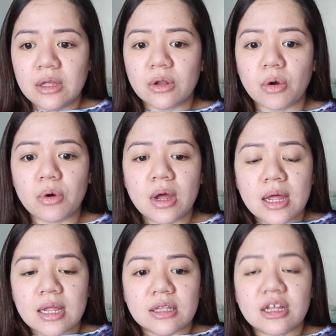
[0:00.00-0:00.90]
you know,
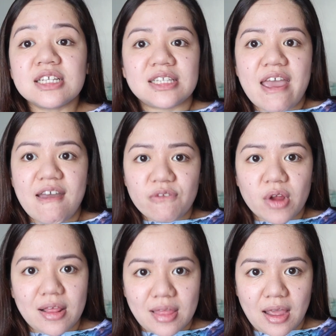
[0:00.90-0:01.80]
does
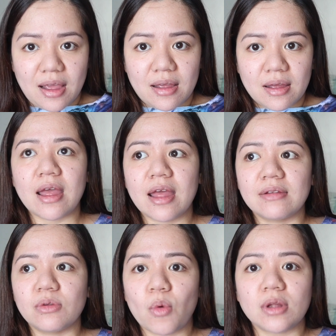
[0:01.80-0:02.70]
everything
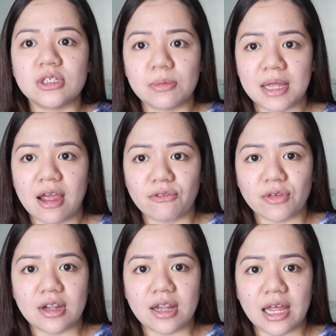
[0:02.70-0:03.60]
and wants to be
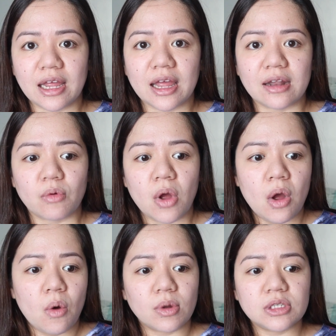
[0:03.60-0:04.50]
everything, and
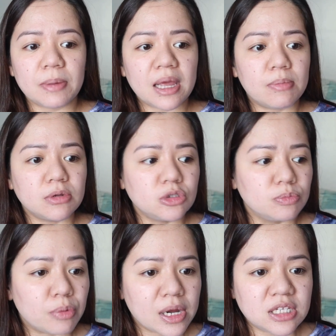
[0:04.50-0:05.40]
wants to be able to
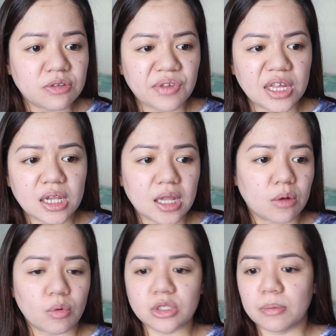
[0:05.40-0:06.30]
breastfeed,
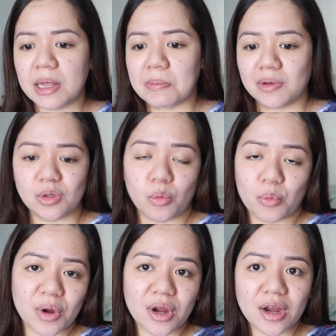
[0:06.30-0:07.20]
and wants to be able to
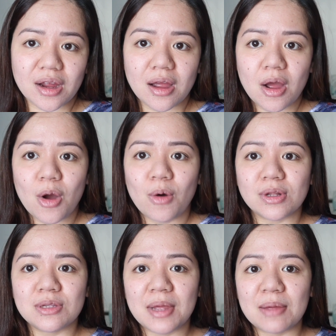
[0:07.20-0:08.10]
work,
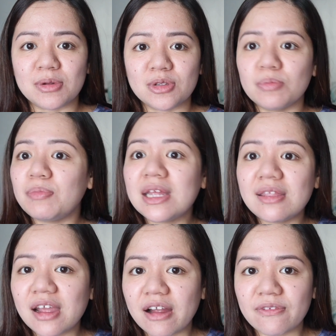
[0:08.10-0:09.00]
wants to be able to be
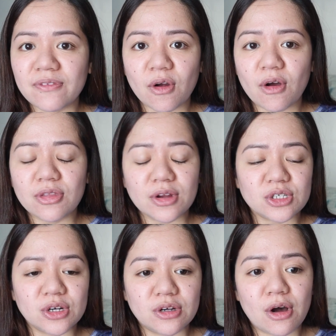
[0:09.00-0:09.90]
there for all
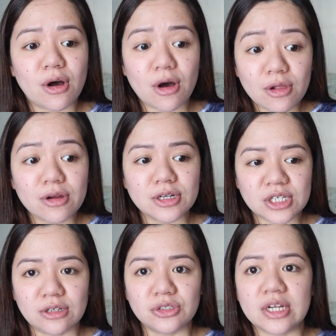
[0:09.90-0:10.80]
her
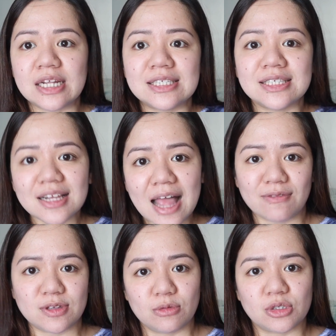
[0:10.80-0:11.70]
children and still
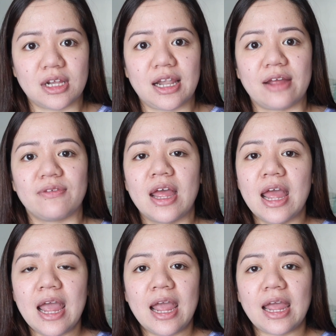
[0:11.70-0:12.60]
have social life.
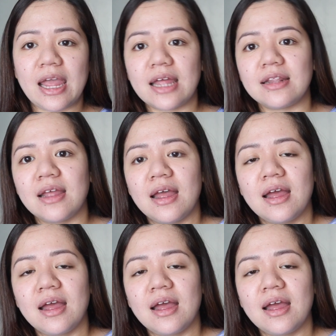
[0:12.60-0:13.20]
And